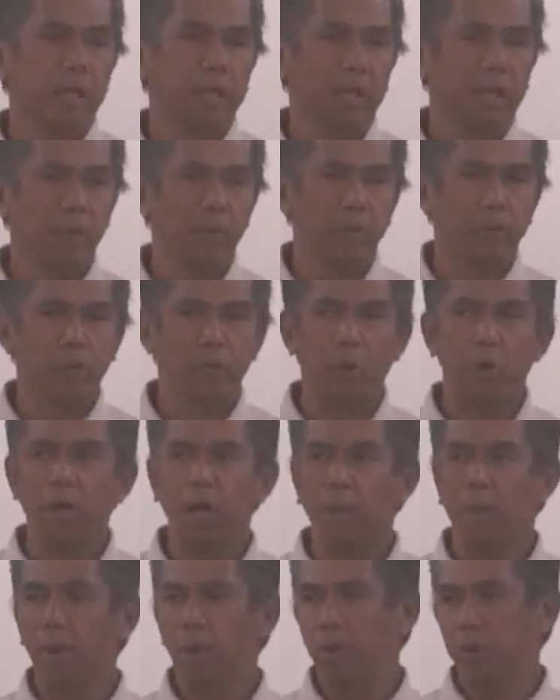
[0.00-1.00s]
he was talking
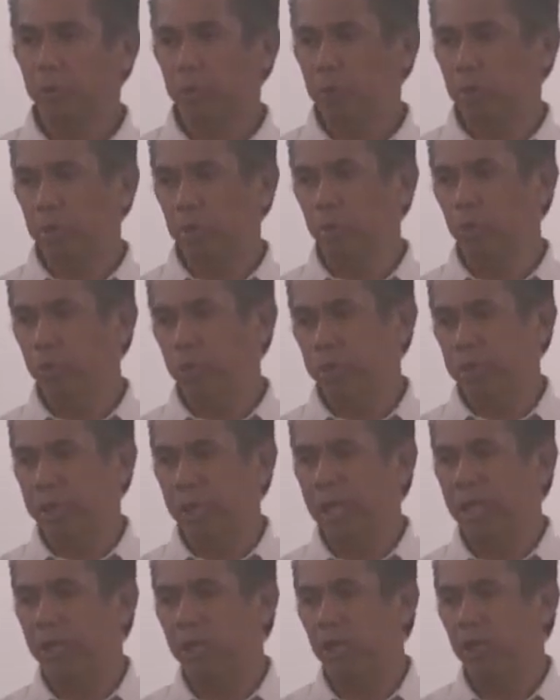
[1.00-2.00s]
about
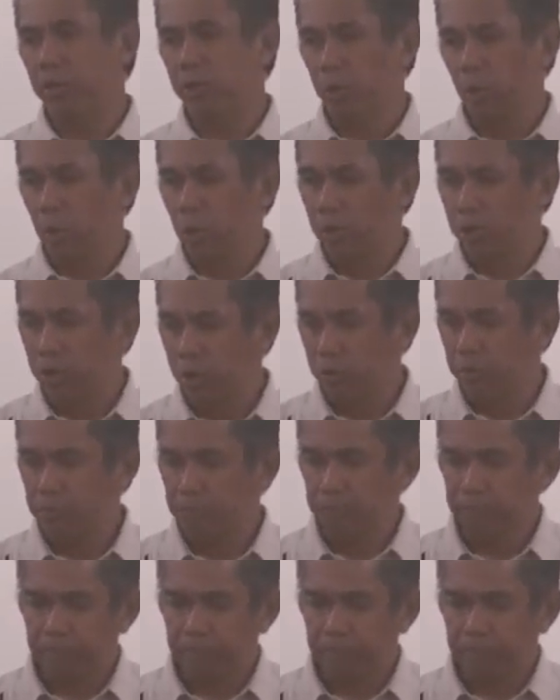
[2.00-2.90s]
two-state solution